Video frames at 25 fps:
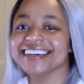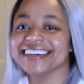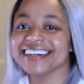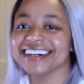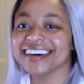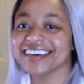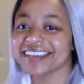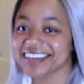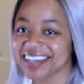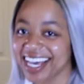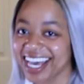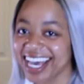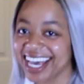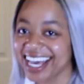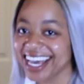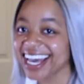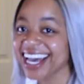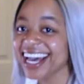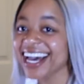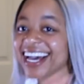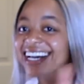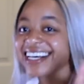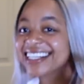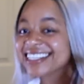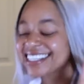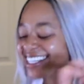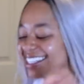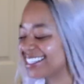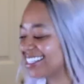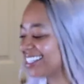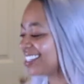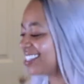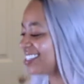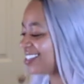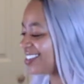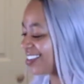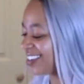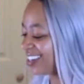okay, let's
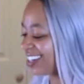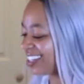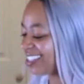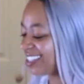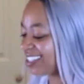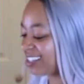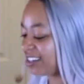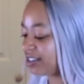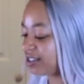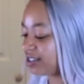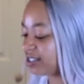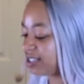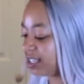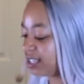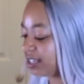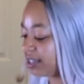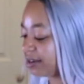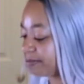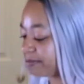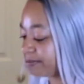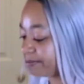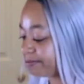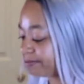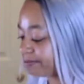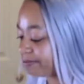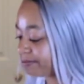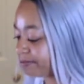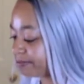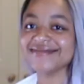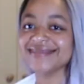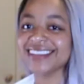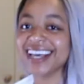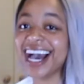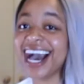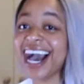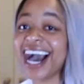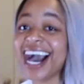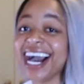get started, seriously.
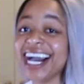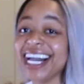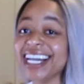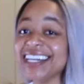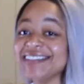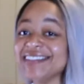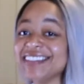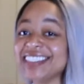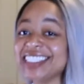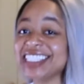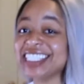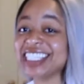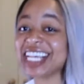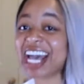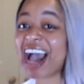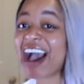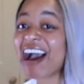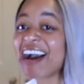I'm so